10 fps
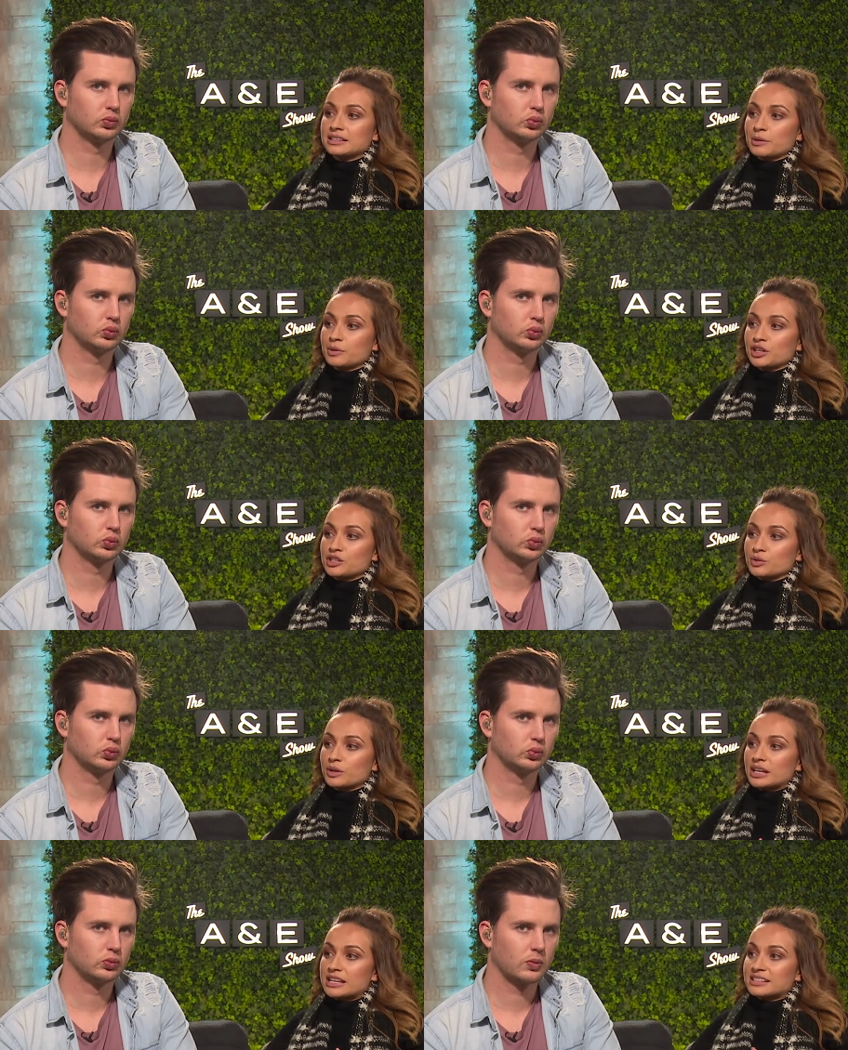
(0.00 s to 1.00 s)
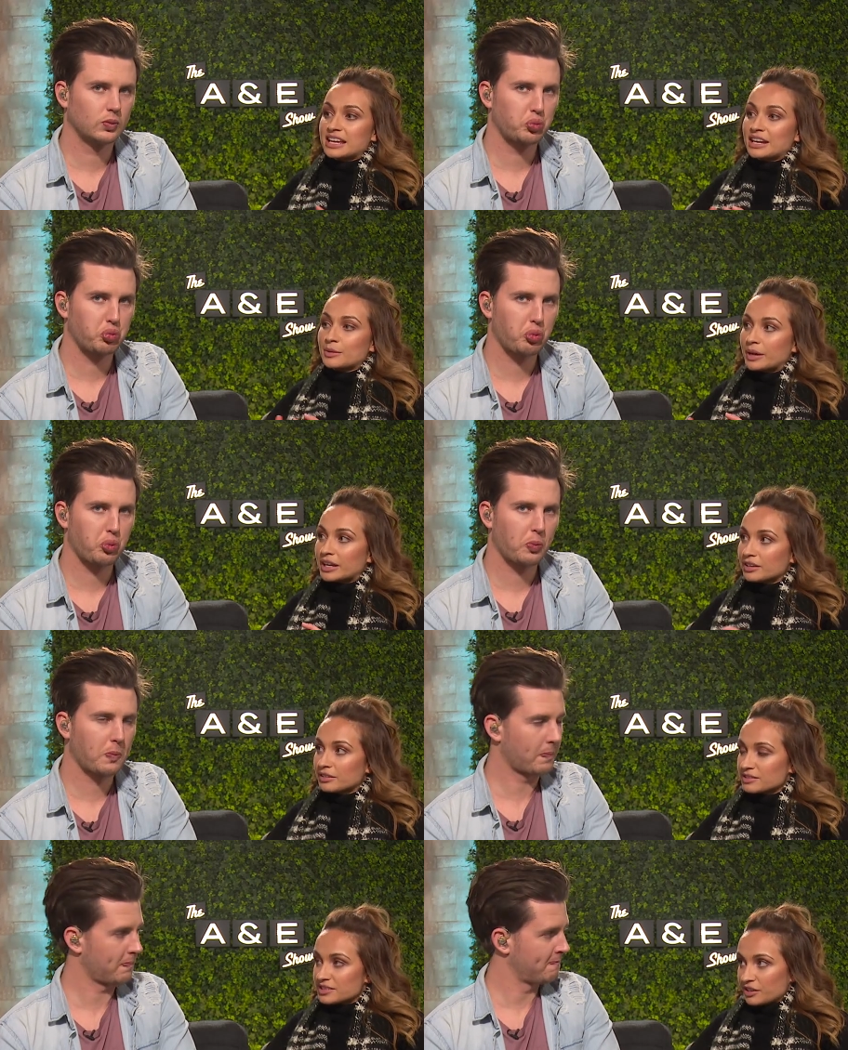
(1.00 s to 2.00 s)
Speaker 1: they were going to do it as an animated
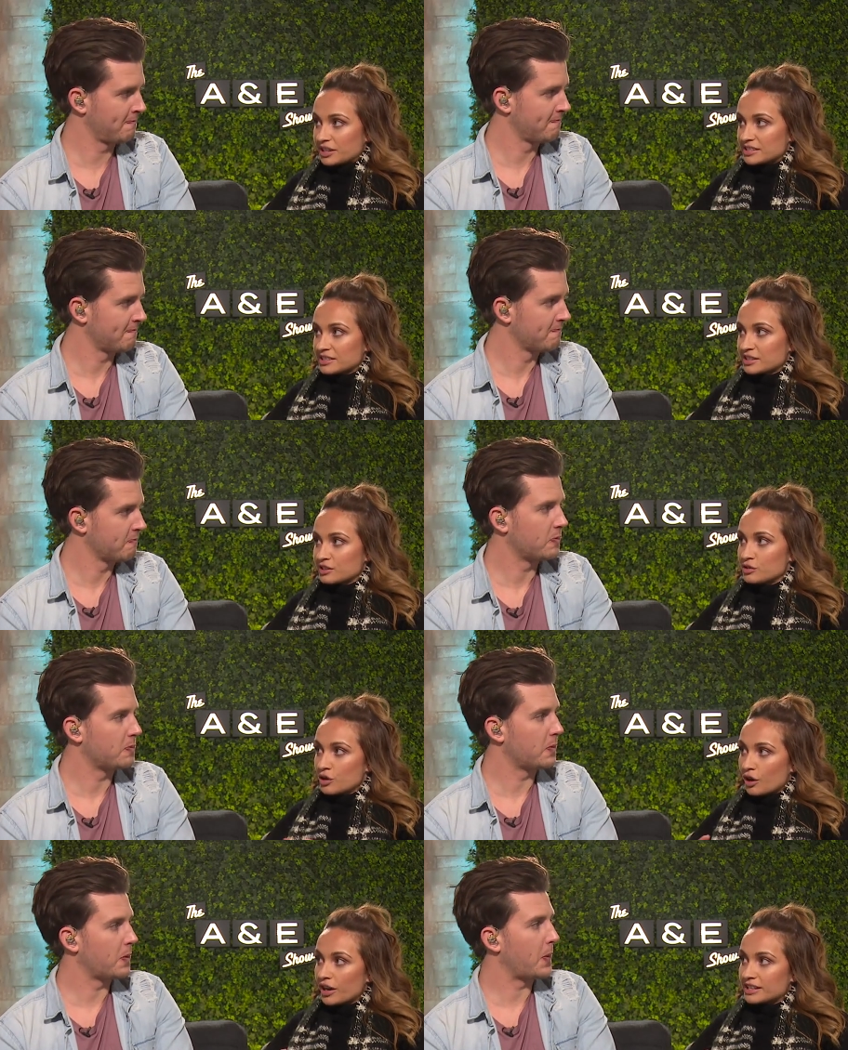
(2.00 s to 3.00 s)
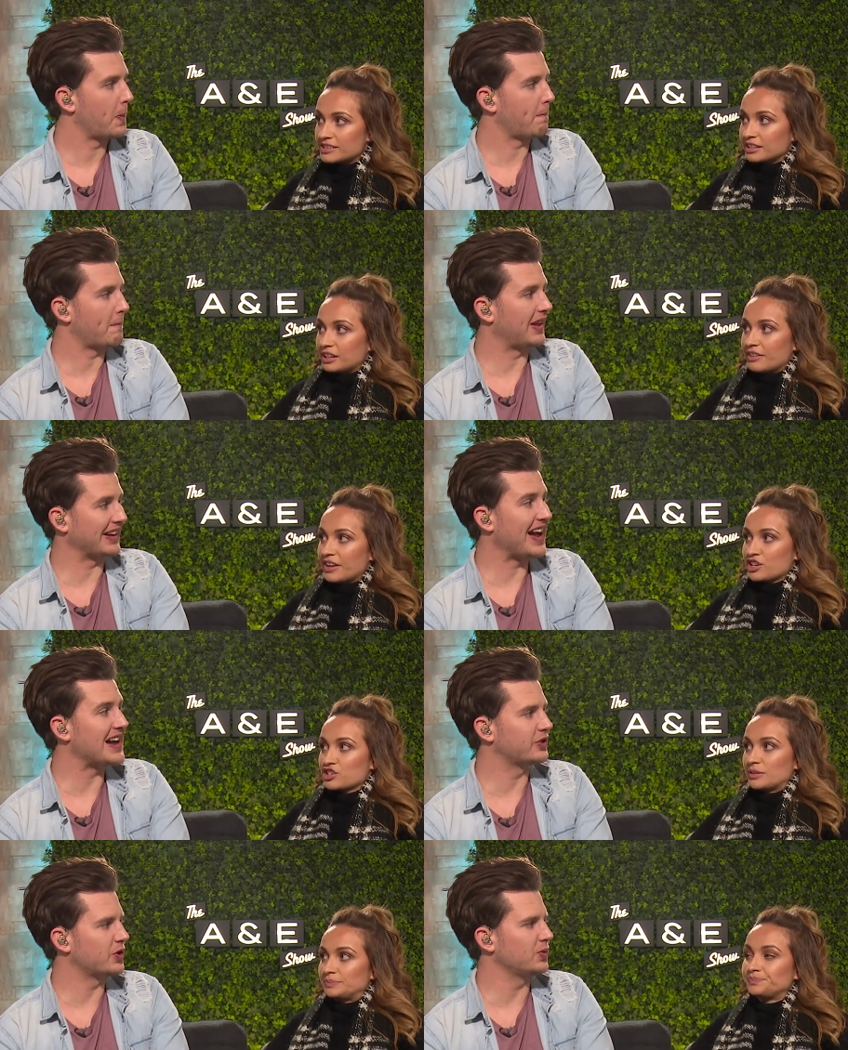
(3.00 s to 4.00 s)
series, not as a live
Speaker 2: like action.
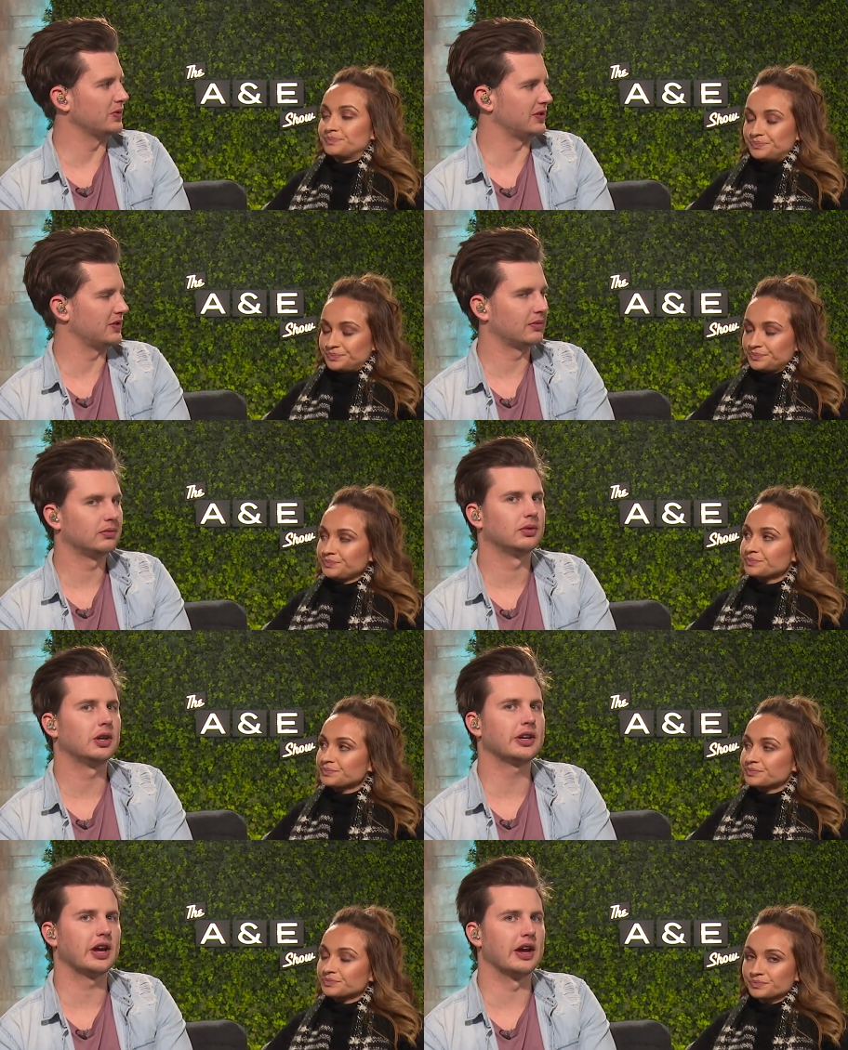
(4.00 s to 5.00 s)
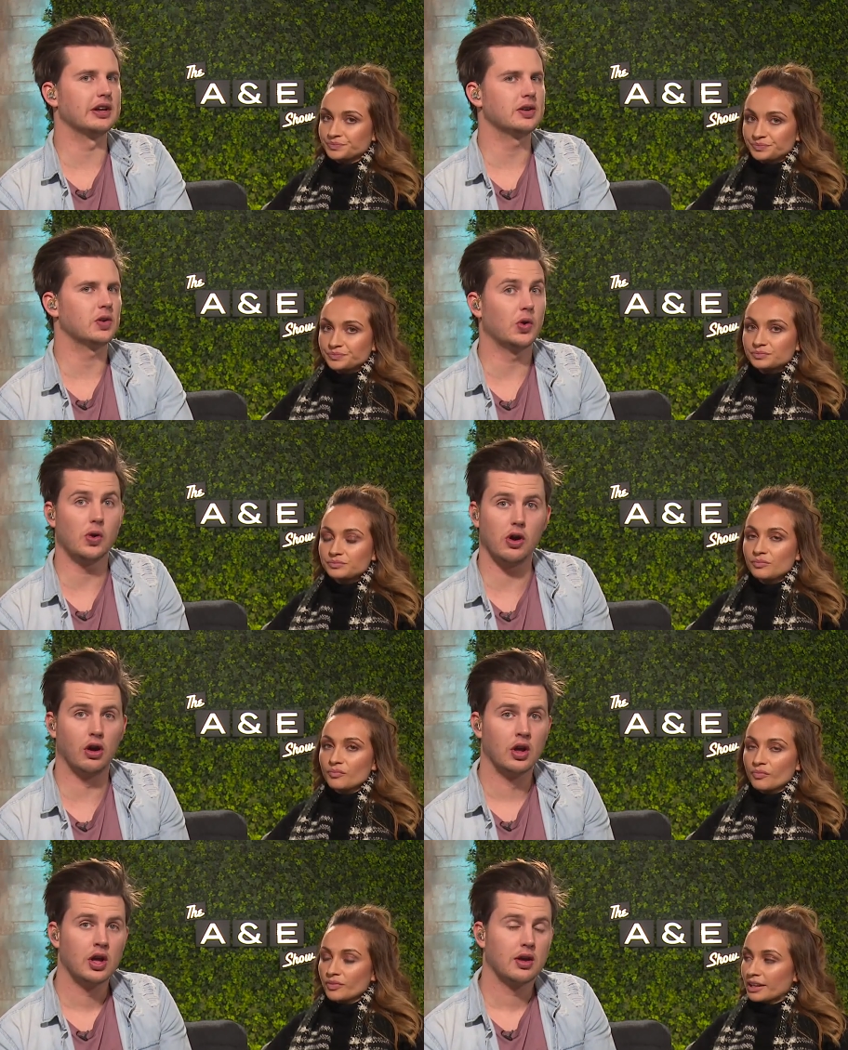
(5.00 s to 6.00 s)
Like cartoons? Mm-hmm. Okay. Or
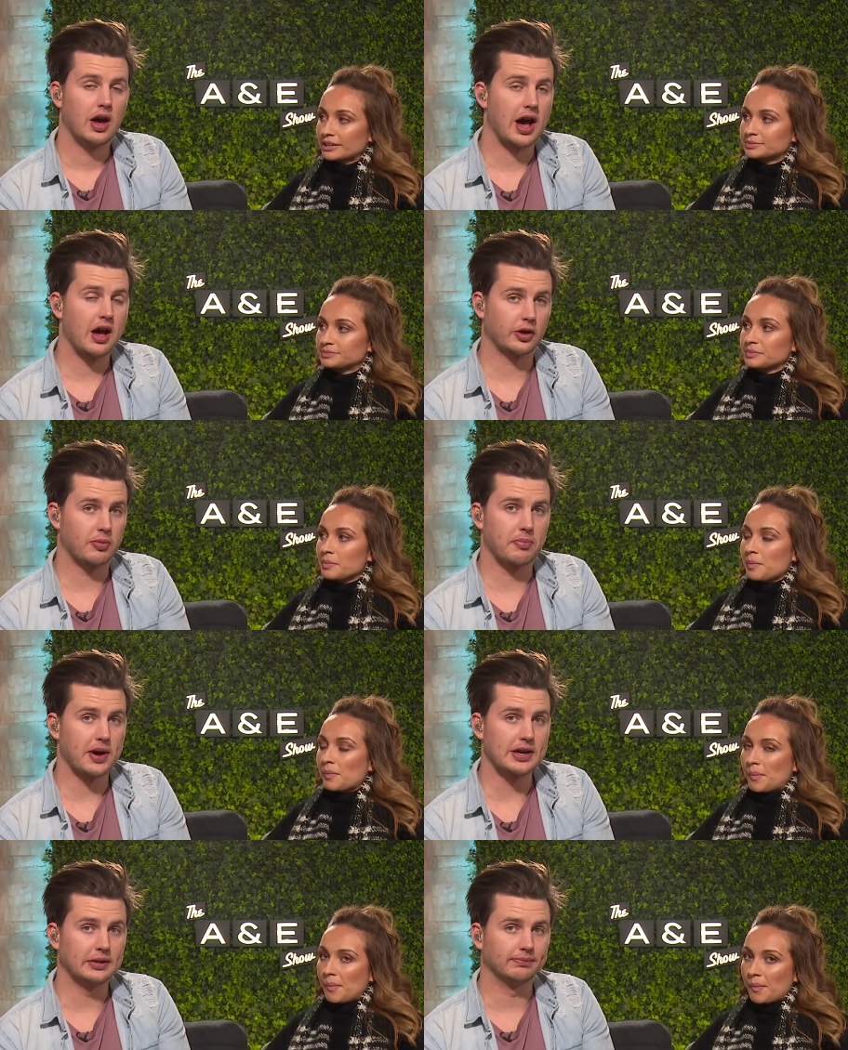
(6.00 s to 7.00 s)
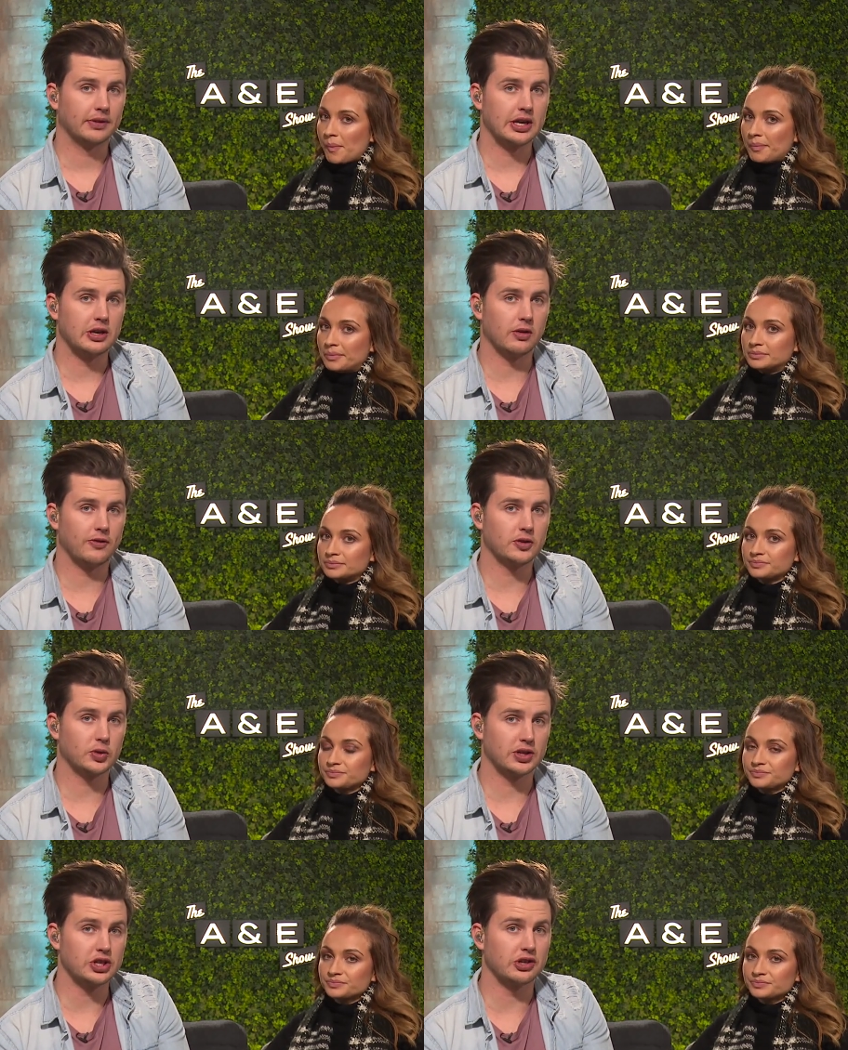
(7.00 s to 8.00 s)
uh, it could be Beat. In her first
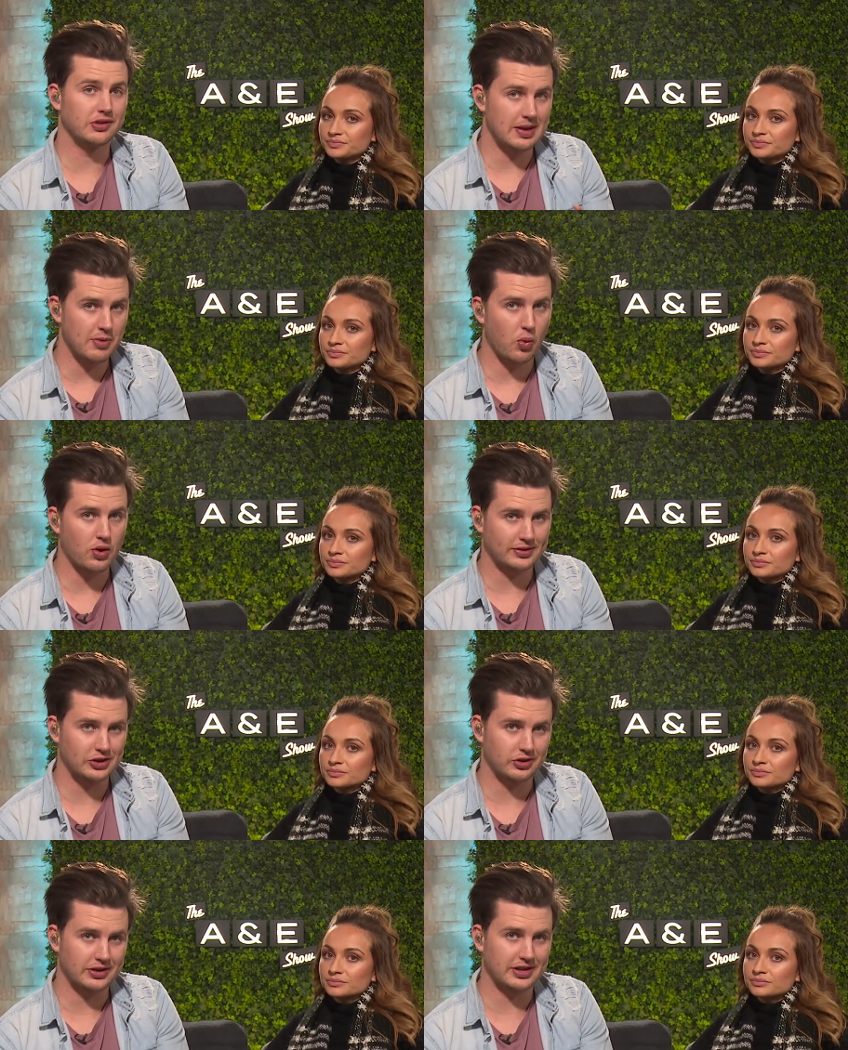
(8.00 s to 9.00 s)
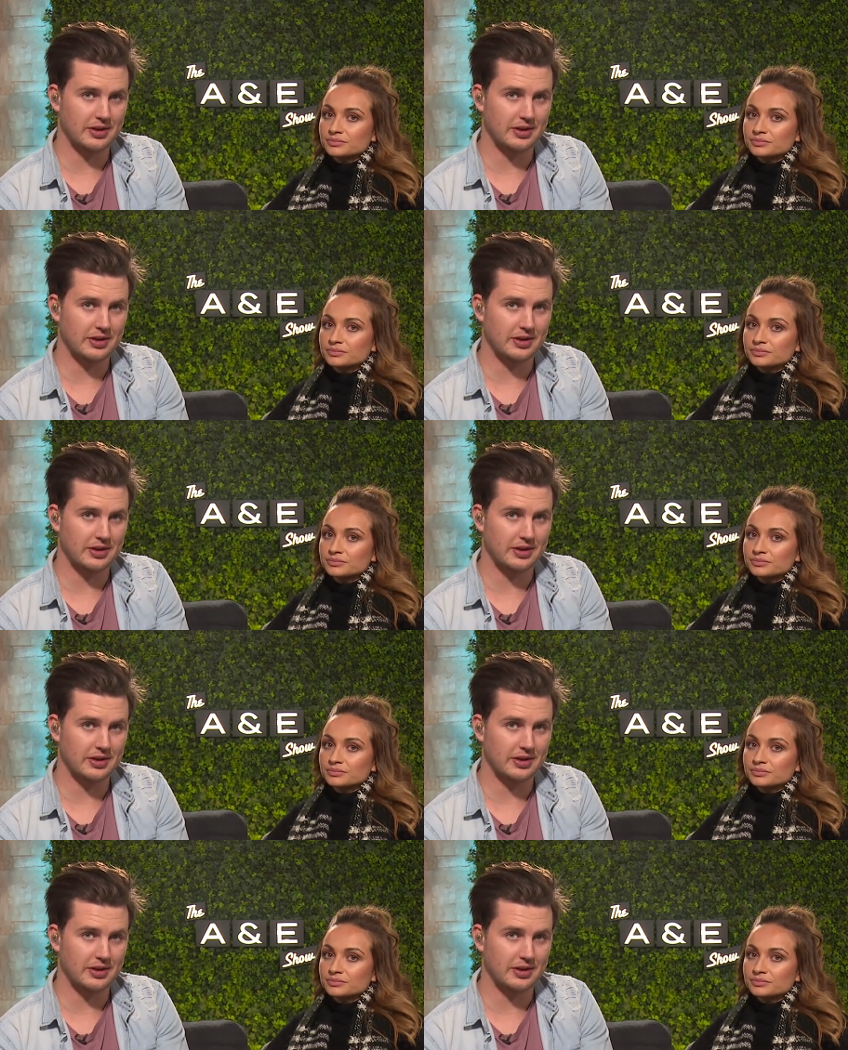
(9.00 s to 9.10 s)
audition, Emma Watson dressed